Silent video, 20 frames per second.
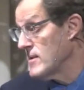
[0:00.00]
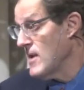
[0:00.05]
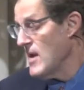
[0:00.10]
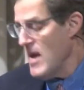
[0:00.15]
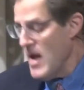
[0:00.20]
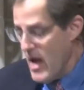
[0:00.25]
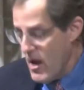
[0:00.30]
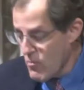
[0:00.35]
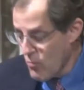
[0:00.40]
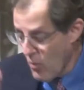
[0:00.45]

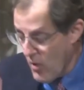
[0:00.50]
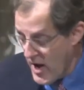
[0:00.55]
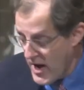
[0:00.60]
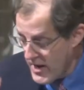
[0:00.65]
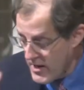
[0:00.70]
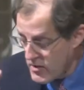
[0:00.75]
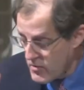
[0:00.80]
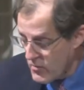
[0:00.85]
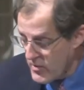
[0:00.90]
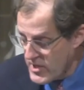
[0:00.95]
And
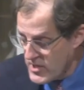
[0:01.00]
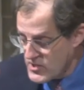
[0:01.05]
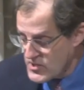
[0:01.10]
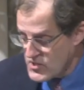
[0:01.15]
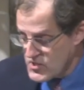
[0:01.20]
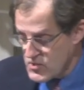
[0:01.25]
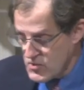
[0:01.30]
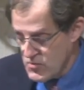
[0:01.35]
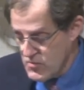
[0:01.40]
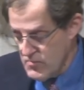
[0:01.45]
why do we
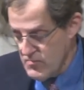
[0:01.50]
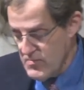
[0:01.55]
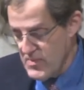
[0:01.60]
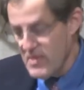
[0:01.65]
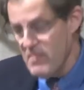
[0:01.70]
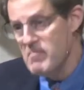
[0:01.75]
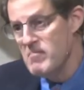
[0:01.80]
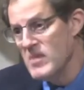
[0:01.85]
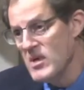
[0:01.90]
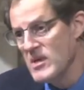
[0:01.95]
assume the
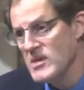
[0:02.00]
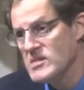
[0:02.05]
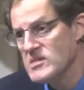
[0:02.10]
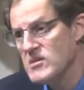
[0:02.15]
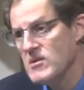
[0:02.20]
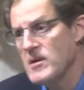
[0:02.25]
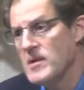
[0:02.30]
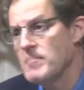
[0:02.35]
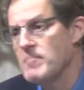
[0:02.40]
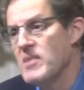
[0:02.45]

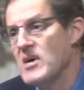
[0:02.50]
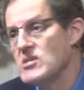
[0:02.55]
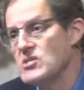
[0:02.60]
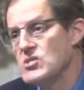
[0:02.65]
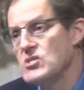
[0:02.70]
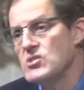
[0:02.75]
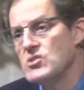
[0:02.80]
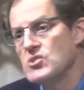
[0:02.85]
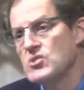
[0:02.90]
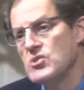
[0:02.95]
military
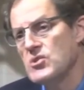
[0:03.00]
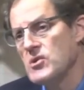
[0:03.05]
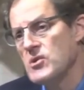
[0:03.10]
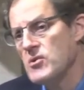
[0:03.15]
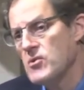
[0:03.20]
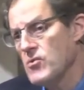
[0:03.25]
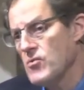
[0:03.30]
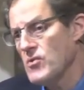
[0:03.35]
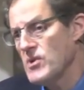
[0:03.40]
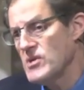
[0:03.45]
budget should
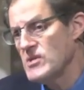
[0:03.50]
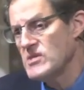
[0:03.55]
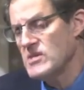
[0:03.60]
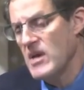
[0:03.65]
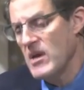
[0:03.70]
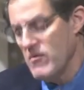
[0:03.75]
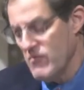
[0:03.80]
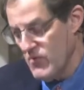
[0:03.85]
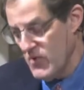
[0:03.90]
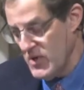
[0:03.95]
increase
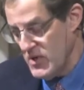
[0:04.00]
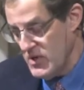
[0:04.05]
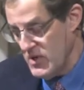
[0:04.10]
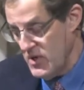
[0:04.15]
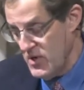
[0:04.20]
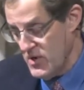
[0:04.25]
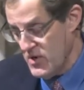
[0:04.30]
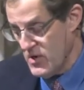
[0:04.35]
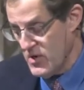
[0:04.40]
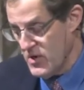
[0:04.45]
every
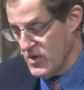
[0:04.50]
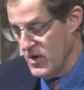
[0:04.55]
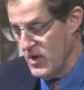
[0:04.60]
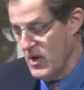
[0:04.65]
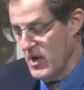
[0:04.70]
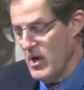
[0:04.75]
year